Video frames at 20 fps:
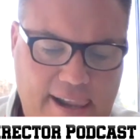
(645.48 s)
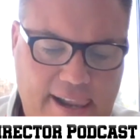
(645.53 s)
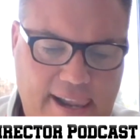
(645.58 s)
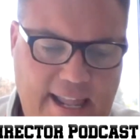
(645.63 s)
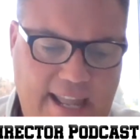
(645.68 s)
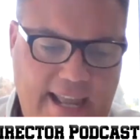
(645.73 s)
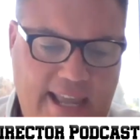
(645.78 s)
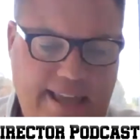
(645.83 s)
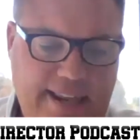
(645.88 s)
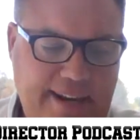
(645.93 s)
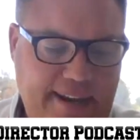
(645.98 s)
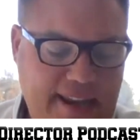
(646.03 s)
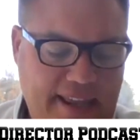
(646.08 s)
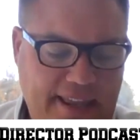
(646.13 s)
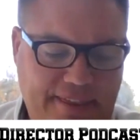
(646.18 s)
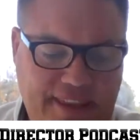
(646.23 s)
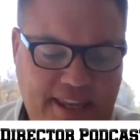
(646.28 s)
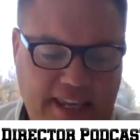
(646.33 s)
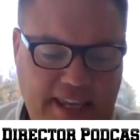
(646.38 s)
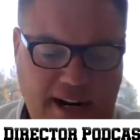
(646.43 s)

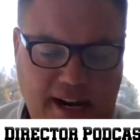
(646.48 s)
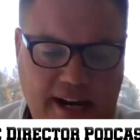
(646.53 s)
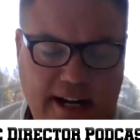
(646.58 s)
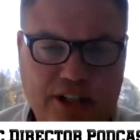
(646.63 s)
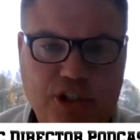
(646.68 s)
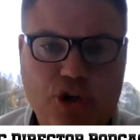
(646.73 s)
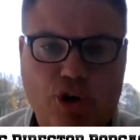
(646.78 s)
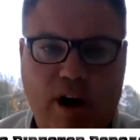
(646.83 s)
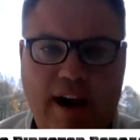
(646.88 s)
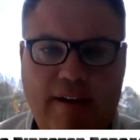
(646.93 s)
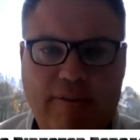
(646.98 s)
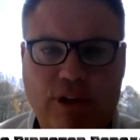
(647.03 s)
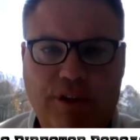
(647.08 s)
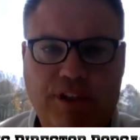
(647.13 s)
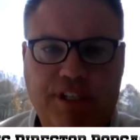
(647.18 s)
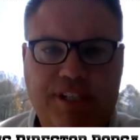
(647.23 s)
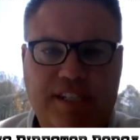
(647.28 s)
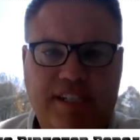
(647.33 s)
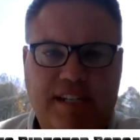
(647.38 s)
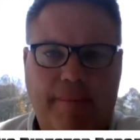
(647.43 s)
And then travel to
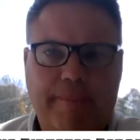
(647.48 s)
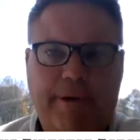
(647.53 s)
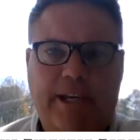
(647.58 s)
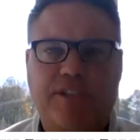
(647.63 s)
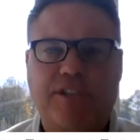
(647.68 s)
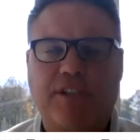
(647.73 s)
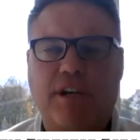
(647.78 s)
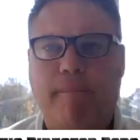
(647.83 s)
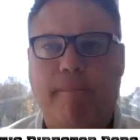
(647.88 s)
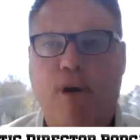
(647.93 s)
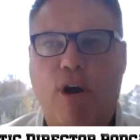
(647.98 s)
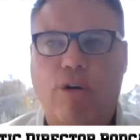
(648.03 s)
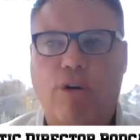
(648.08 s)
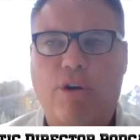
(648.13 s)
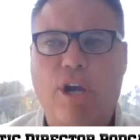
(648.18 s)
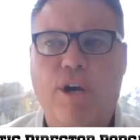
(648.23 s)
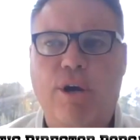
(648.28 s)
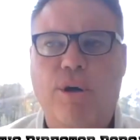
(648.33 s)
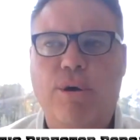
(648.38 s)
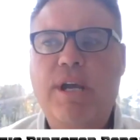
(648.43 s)
Summit
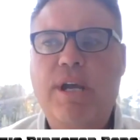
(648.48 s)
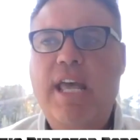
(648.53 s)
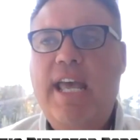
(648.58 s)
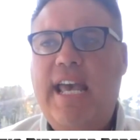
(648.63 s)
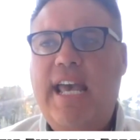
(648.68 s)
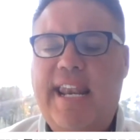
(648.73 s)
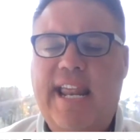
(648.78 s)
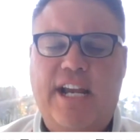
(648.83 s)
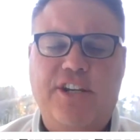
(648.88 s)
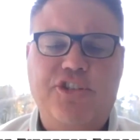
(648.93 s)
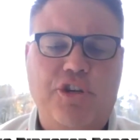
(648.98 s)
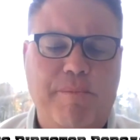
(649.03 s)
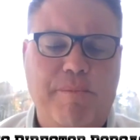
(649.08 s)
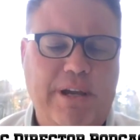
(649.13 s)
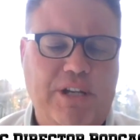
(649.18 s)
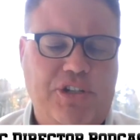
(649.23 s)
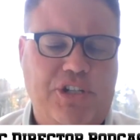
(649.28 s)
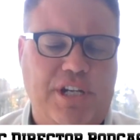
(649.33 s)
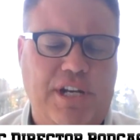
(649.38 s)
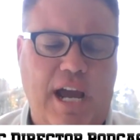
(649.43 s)
tomorrow. And as you
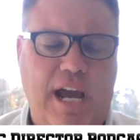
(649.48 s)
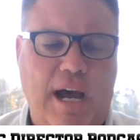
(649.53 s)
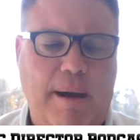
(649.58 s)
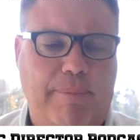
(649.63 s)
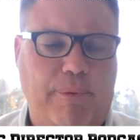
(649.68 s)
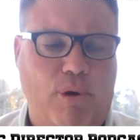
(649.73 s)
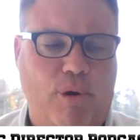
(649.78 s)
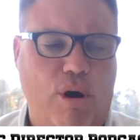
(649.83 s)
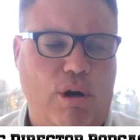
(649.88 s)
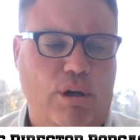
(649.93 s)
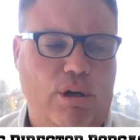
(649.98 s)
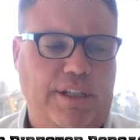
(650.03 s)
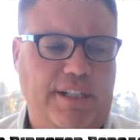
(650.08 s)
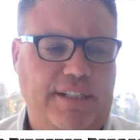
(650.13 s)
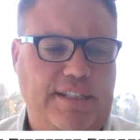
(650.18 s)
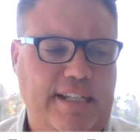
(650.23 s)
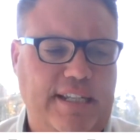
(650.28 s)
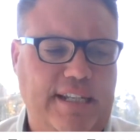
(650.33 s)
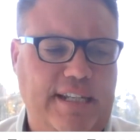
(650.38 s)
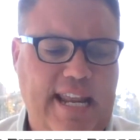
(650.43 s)
mentioned, Upper
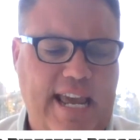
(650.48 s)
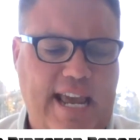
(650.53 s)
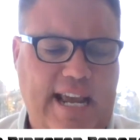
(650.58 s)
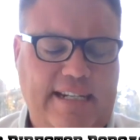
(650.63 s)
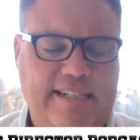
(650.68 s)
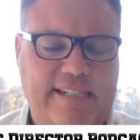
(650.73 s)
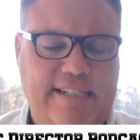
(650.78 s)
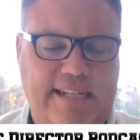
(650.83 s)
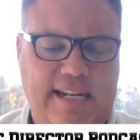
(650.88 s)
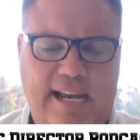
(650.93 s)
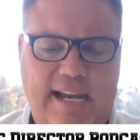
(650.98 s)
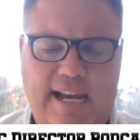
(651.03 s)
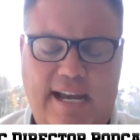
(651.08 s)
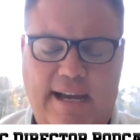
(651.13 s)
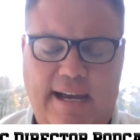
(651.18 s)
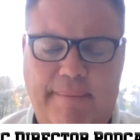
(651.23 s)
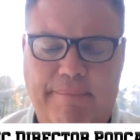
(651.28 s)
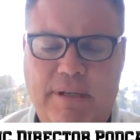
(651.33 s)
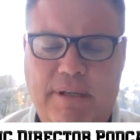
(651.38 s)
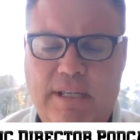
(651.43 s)
Arlington next
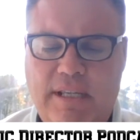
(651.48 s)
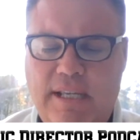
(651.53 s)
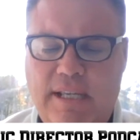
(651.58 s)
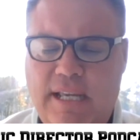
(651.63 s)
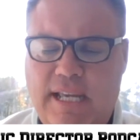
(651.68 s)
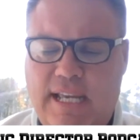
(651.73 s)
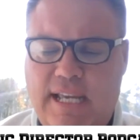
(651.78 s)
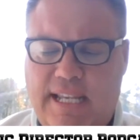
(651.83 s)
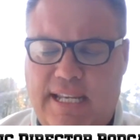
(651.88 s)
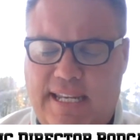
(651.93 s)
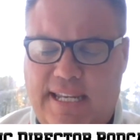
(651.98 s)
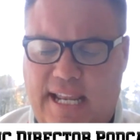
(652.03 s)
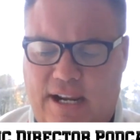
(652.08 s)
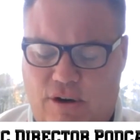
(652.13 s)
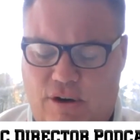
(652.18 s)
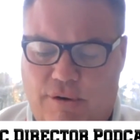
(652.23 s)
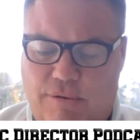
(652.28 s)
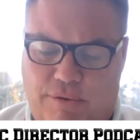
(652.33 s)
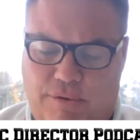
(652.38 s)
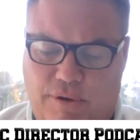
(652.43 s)

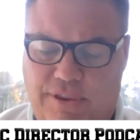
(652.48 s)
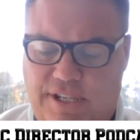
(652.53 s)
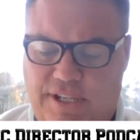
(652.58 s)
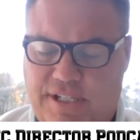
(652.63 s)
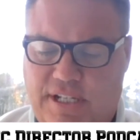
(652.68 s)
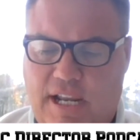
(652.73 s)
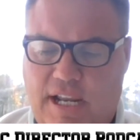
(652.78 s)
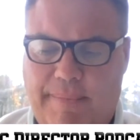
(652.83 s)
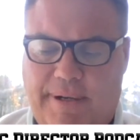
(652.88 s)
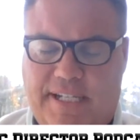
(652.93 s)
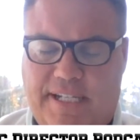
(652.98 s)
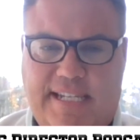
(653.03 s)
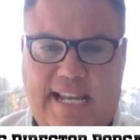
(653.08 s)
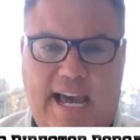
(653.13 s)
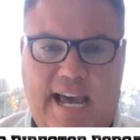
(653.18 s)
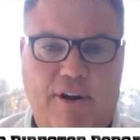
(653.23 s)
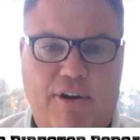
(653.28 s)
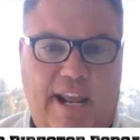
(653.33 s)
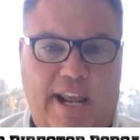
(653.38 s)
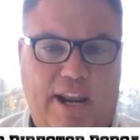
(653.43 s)
or this coming
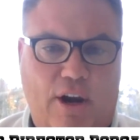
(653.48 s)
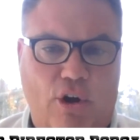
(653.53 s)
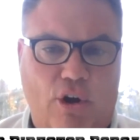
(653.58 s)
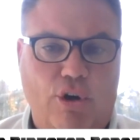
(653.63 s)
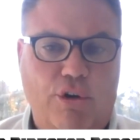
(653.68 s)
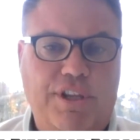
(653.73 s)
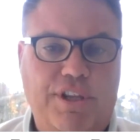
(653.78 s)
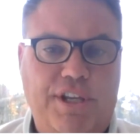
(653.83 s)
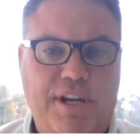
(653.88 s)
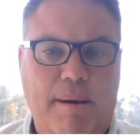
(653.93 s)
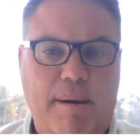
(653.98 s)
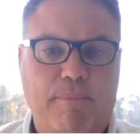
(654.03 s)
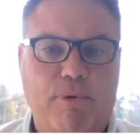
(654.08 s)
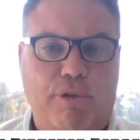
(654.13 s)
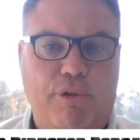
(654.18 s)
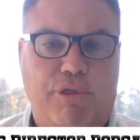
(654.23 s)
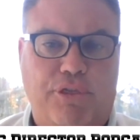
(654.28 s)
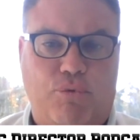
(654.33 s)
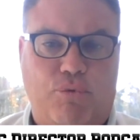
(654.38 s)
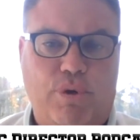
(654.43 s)
Saturday. Earn the
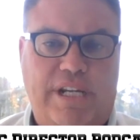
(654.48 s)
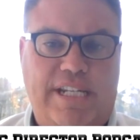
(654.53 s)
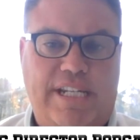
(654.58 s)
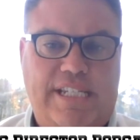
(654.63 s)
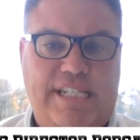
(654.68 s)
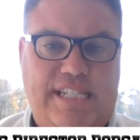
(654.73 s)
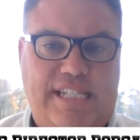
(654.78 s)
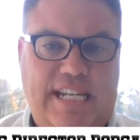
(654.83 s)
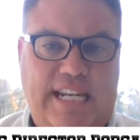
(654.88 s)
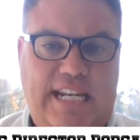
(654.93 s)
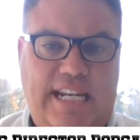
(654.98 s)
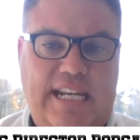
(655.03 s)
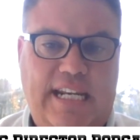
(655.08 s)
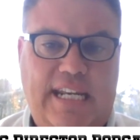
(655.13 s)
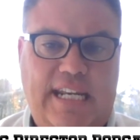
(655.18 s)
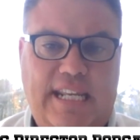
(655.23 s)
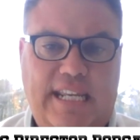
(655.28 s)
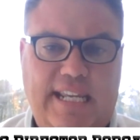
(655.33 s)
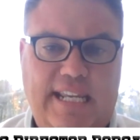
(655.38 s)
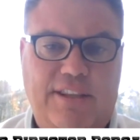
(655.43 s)
number 3
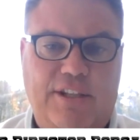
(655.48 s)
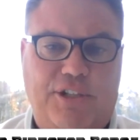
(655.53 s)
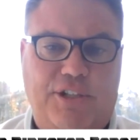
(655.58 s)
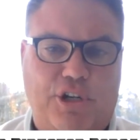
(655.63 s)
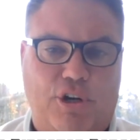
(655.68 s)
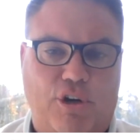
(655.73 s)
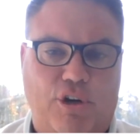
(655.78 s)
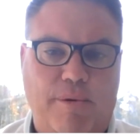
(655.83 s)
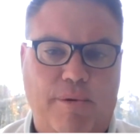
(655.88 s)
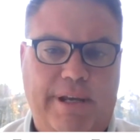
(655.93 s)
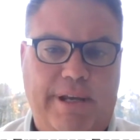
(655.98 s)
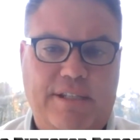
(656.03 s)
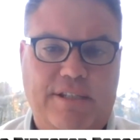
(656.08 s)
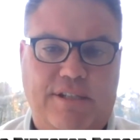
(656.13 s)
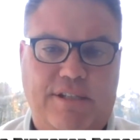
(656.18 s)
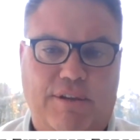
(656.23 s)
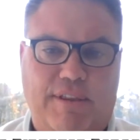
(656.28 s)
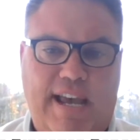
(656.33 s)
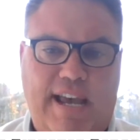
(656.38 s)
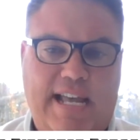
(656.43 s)
seed in the tournament.
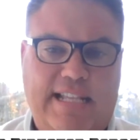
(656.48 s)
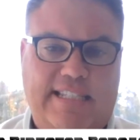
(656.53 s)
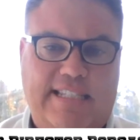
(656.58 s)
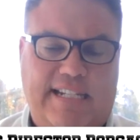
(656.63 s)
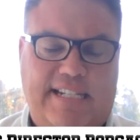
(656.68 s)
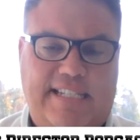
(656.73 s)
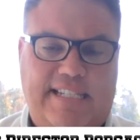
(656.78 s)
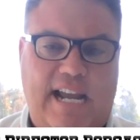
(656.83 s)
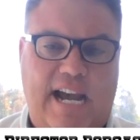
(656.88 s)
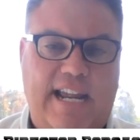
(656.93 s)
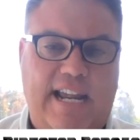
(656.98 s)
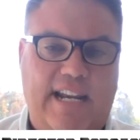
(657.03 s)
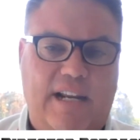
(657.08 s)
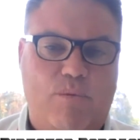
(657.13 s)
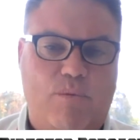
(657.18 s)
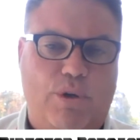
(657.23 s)
So that's exciting.